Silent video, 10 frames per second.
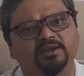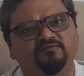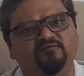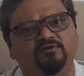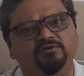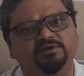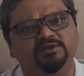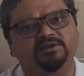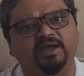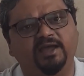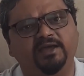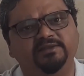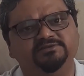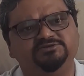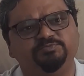and folded
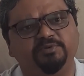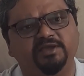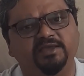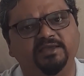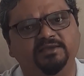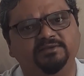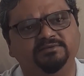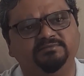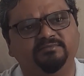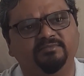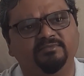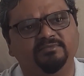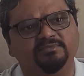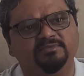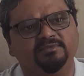hands praying,
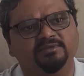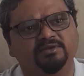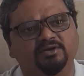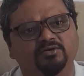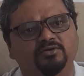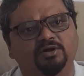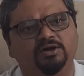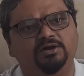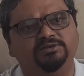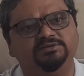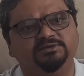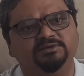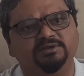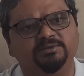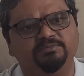O God,
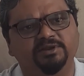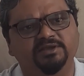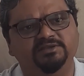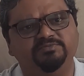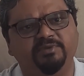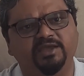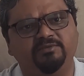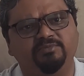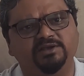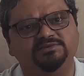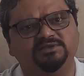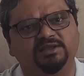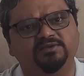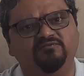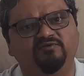please make my
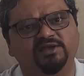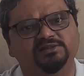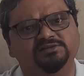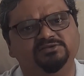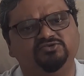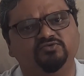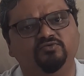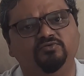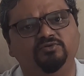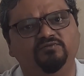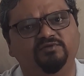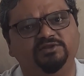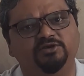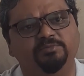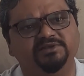son well soon
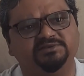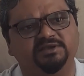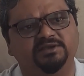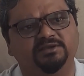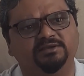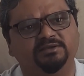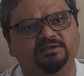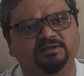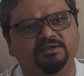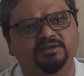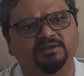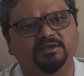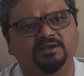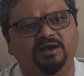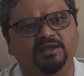with your blessing.
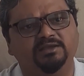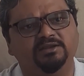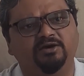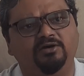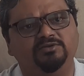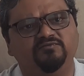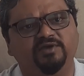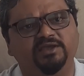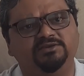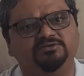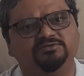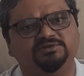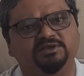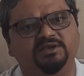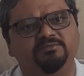I cannot wait to
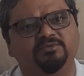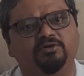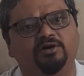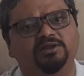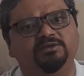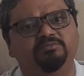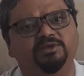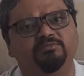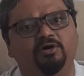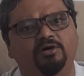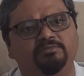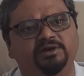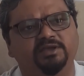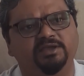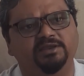see him calling me
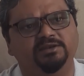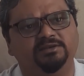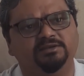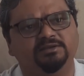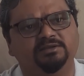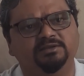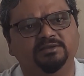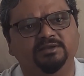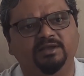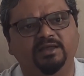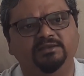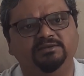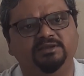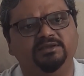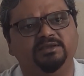mom again
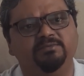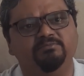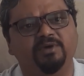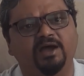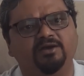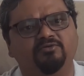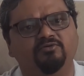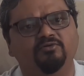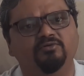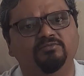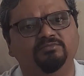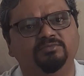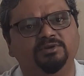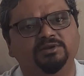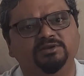and take him back
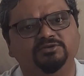home